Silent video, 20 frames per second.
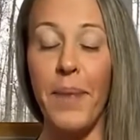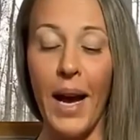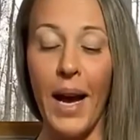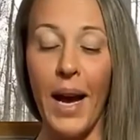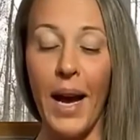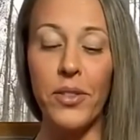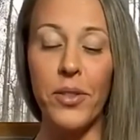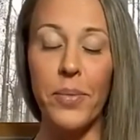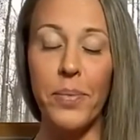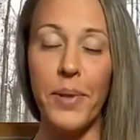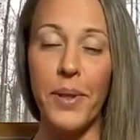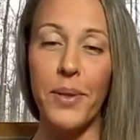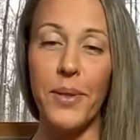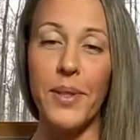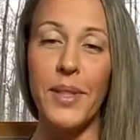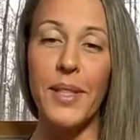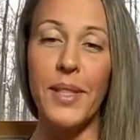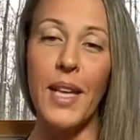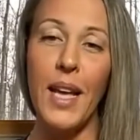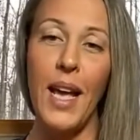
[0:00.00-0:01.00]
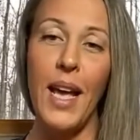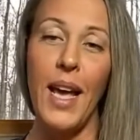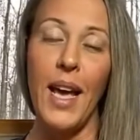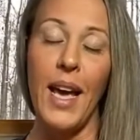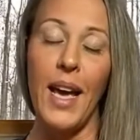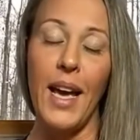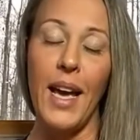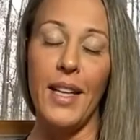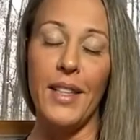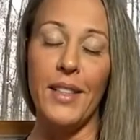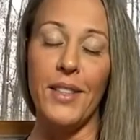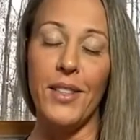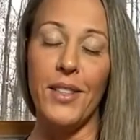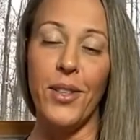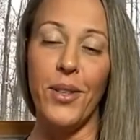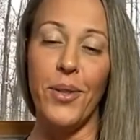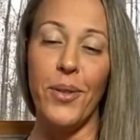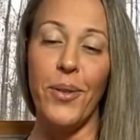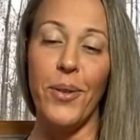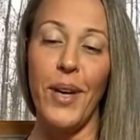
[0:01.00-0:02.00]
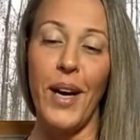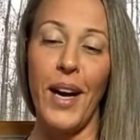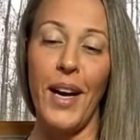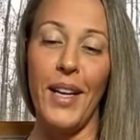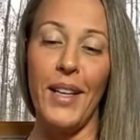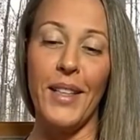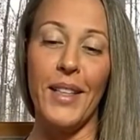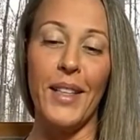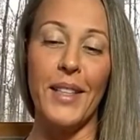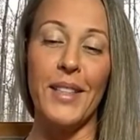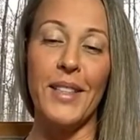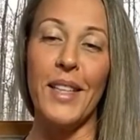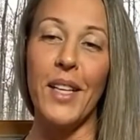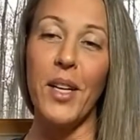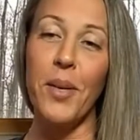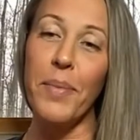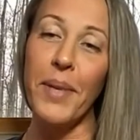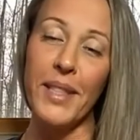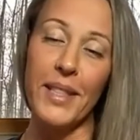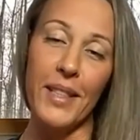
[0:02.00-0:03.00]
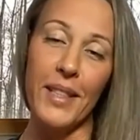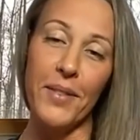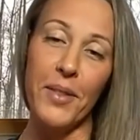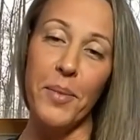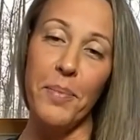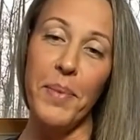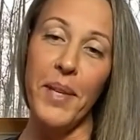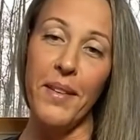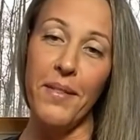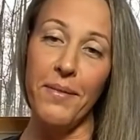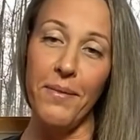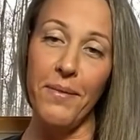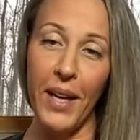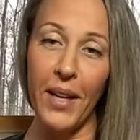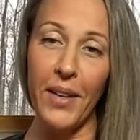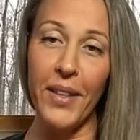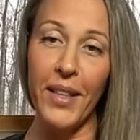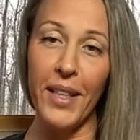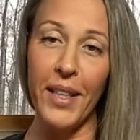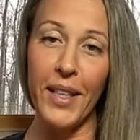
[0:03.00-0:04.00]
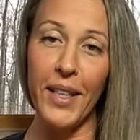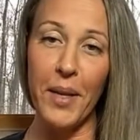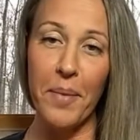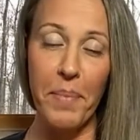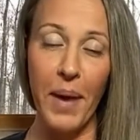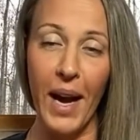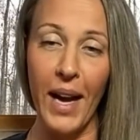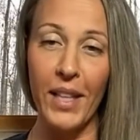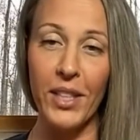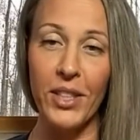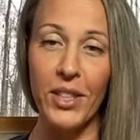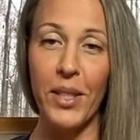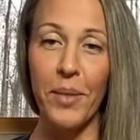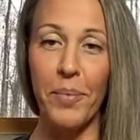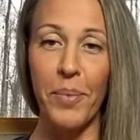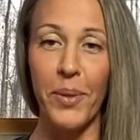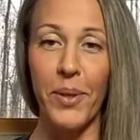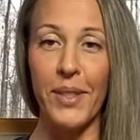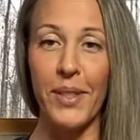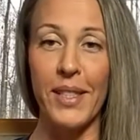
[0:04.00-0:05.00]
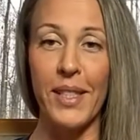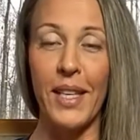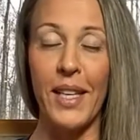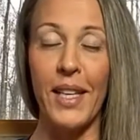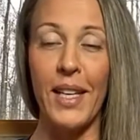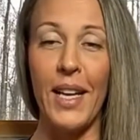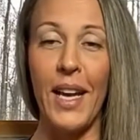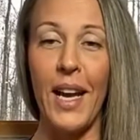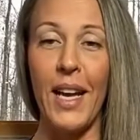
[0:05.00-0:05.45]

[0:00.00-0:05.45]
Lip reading: attributes. And so I consider myself to be a very compassionate person.